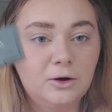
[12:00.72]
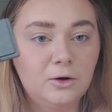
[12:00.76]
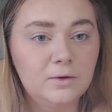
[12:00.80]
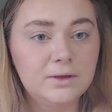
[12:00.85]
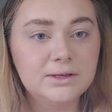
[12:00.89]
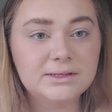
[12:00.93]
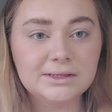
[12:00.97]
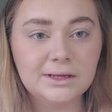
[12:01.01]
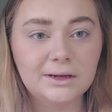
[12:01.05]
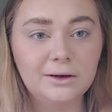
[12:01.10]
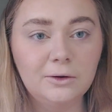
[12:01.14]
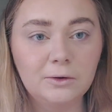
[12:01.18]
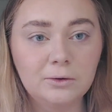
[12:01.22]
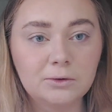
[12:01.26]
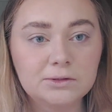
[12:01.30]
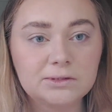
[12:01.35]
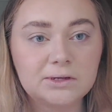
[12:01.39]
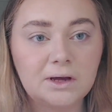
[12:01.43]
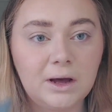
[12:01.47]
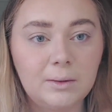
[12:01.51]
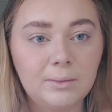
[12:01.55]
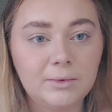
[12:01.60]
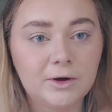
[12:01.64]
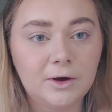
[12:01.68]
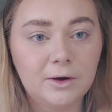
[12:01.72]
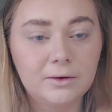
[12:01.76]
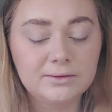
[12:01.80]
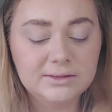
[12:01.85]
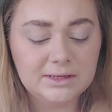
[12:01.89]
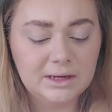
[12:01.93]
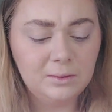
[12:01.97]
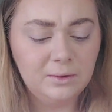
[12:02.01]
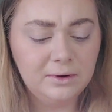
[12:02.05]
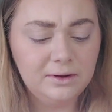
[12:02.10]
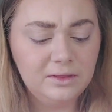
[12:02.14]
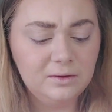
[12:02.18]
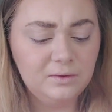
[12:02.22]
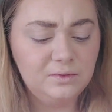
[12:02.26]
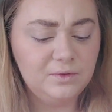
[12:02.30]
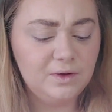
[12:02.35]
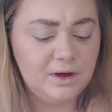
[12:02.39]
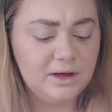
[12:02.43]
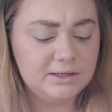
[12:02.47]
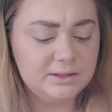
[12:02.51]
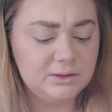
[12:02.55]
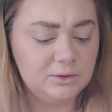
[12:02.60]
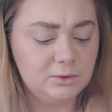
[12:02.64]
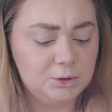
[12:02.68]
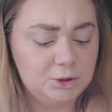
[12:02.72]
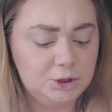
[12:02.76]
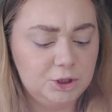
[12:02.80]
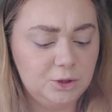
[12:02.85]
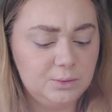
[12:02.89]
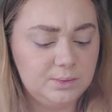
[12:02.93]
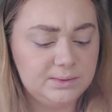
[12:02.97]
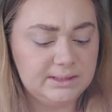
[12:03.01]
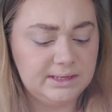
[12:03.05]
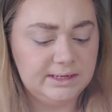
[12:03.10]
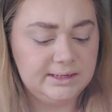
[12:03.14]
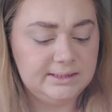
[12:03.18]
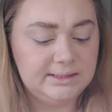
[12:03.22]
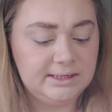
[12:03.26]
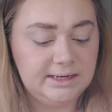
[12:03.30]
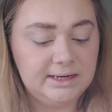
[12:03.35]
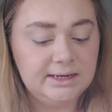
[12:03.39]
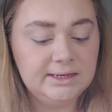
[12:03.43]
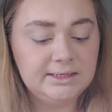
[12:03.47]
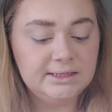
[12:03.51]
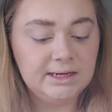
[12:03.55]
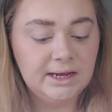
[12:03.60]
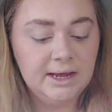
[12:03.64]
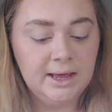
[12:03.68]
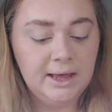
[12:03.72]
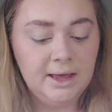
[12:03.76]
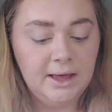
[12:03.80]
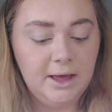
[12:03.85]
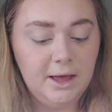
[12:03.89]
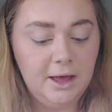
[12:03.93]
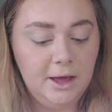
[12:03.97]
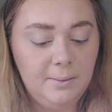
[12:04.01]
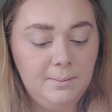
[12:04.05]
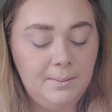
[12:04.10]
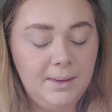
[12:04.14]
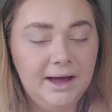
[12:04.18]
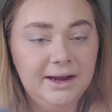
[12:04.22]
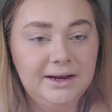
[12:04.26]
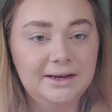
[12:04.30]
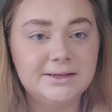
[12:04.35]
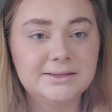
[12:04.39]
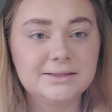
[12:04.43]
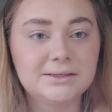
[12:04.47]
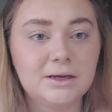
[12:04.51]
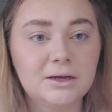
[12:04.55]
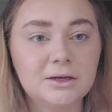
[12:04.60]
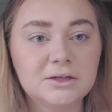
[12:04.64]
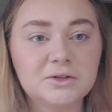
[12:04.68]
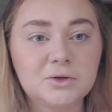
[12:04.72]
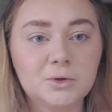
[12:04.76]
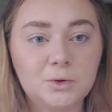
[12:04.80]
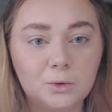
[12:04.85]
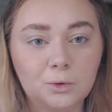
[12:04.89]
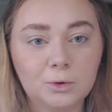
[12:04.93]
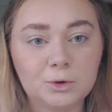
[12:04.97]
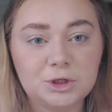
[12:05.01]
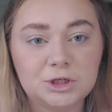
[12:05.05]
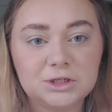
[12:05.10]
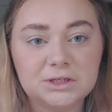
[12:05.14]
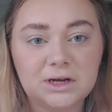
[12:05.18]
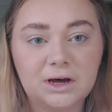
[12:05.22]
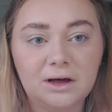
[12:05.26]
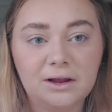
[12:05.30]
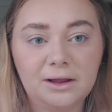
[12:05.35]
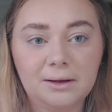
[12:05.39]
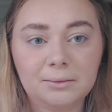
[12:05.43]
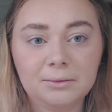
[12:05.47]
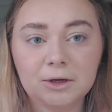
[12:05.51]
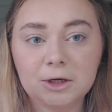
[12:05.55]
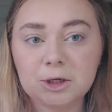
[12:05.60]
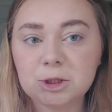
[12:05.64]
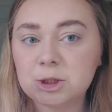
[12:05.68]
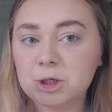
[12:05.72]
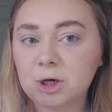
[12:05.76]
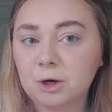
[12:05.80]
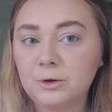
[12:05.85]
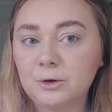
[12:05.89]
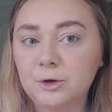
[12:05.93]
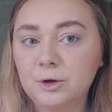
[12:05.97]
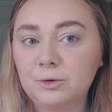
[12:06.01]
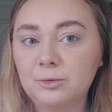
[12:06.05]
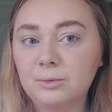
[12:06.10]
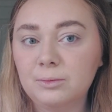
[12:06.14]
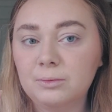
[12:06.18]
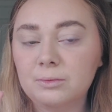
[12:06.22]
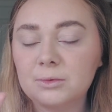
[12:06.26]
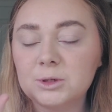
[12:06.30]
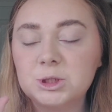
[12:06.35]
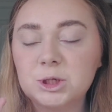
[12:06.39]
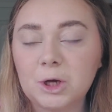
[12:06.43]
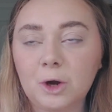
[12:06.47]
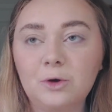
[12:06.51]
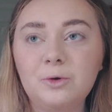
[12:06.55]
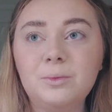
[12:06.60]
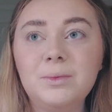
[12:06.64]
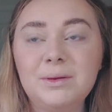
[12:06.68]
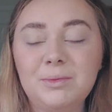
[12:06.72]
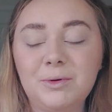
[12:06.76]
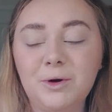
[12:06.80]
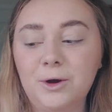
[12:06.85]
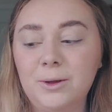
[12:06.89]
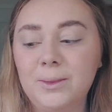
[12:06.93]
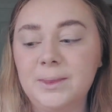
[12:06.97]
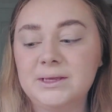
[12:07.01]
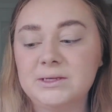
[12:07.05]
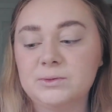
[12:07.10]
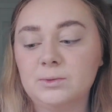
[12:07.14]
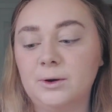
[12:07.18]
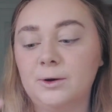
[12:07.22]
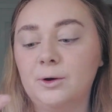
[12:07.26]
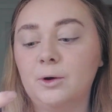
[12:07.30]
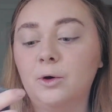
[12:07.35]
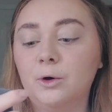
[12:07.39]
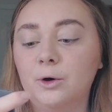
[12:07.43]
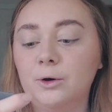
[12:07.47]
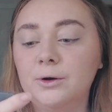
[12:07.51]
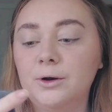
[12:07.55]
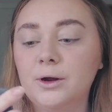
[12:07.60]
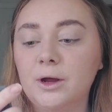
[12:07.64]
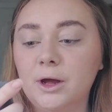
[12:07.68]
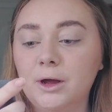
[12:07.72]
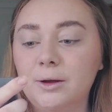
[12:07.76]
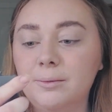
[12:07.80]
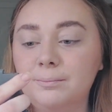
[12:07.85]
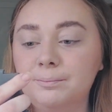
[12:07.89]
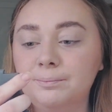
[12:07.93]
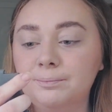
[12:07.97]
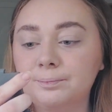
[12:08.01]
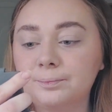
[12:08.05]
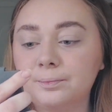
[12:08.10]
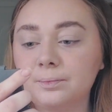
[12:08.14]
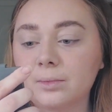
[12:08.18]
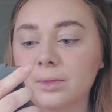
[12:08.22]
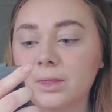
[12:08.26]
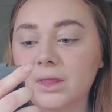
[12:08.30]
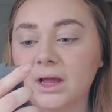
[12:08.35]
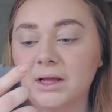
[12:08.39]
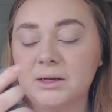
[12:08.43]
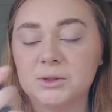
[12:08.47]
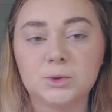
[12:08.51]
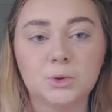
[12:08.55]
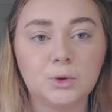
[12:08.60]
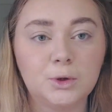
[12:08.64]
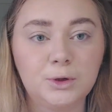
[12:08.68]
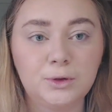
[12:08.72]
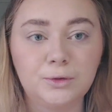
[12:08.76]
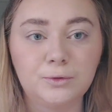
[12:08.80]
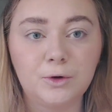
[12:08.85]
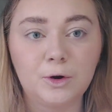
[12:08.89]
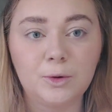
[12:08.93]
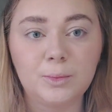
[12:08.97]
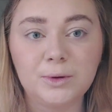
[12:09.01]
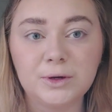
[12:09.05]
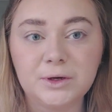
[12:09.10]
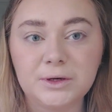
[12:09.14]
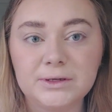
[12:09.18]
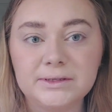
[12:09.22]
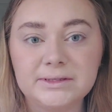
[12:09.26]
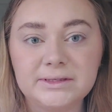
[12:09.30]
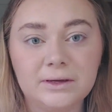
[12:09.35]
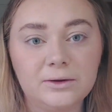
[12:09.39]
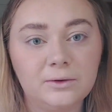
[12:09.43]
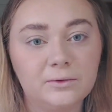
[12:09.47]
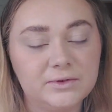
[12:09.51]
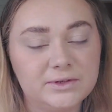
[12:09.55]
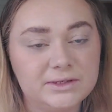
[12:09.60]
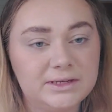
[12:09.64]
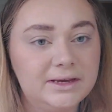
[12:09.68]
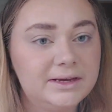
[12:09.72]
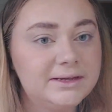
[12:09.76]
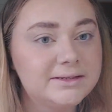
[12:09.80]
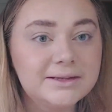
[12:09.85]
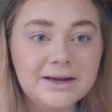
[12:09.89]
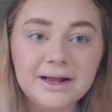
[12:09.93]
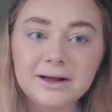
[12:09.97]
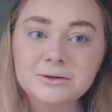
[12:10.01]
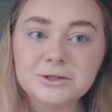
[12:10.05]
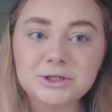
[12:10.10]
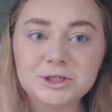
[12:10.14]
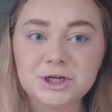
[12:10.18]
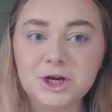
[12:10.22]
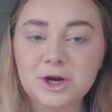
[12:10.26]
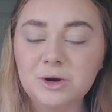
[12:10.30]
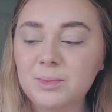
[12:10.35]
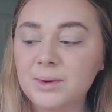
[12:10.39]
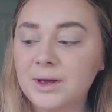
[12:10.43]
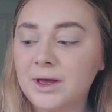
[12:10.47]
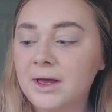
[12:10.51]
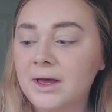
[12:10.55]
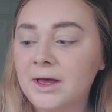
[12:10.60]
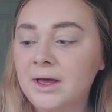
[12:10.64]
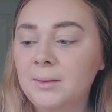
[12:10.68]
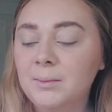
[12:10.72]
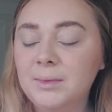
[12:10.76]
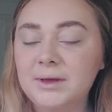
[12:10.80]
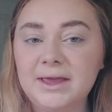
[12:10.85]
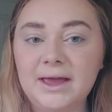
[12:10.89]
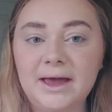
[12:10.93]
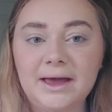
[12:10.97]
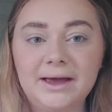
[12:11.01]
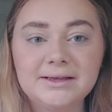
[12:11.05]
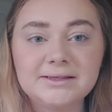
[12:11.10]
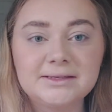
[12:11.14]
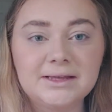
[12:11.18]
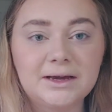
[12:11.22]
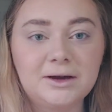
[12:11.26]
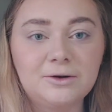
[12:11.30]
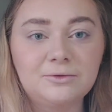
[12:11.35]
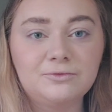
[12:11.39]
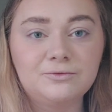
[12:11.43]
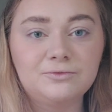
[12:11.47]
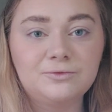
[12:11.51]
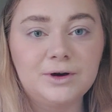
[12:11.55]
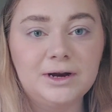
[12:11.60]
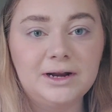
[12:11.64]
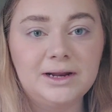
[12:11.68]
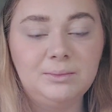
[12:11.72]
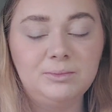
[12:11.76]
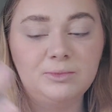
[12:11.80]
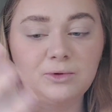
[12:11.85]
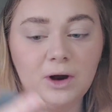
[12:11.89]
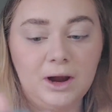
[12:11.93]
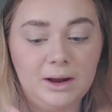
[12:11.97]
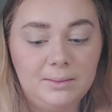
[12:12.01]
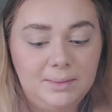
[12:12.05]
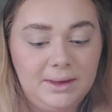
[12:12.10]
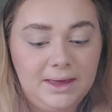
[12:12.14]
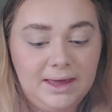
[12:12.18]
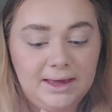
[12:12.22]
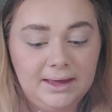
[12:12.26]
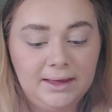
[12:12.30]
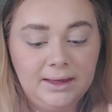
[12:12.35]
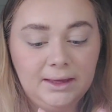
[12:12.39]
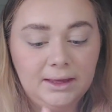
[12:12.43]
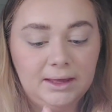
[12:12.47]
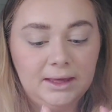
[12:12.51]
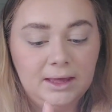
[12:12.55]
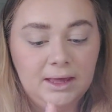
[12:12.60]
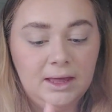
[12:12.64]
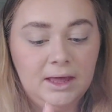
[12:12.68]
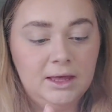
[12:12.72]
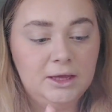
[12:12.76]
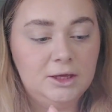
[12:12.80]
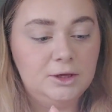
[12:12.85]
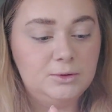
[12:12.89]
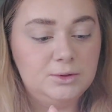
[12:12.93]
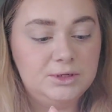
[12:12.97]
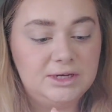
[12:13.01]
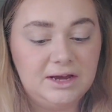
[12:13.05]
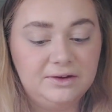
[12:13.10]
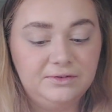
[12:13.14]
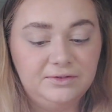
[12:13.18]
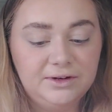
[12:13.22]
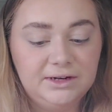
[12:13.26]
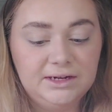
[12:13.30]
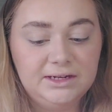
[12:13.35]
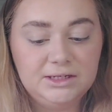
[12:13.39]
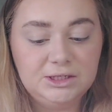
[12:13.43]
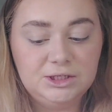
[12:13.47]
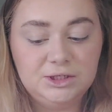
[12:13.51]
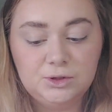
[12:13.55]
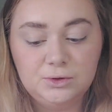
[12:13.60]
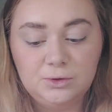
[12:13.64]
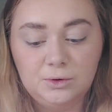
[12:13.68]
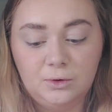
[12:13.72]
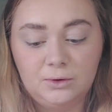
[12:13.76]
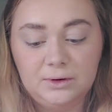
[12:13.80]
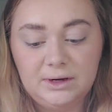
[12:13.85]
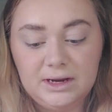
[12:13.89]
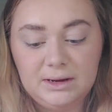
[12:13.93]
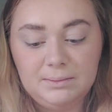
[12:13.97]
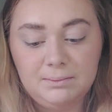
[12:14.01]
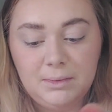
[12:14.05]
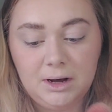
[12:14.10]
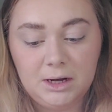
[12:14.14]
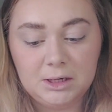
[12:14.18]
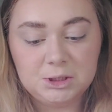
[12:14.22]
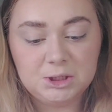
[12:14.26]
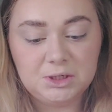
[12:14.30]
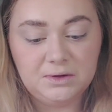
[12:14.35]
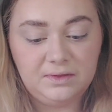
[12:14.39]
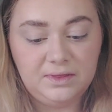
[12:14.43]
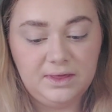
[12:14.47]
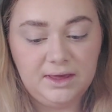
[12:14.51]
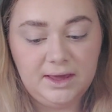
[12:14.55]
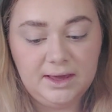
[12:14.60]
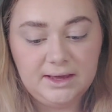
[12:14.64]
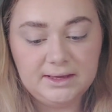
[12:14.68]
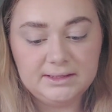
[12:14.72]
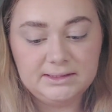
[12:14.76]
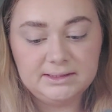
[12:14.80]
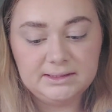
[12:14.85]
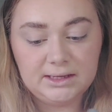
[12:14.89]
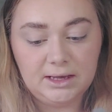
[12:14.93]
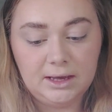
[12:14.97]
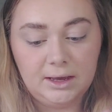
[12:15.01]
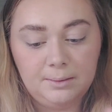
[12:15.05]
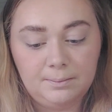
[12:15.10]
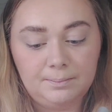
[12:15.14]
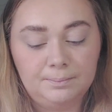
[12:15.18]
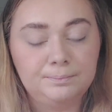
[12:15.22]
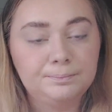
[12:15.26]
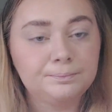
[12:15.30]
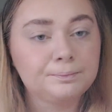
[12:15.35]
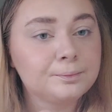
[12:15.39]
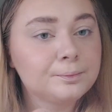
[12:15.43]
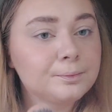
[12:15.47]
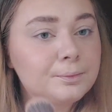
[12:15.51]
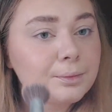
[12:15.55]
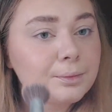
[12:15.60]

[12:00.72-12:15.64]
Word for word: got this a long time ago. It was like one of the first sort of dupes they did. Um, and it is a gorgeous colour. I'm going to show you, show me putting this one on um, and talk you through it because obviously it is an Aldi dupe. But yeah, it's like a really bright pink. You definitely do not need much of this. Um,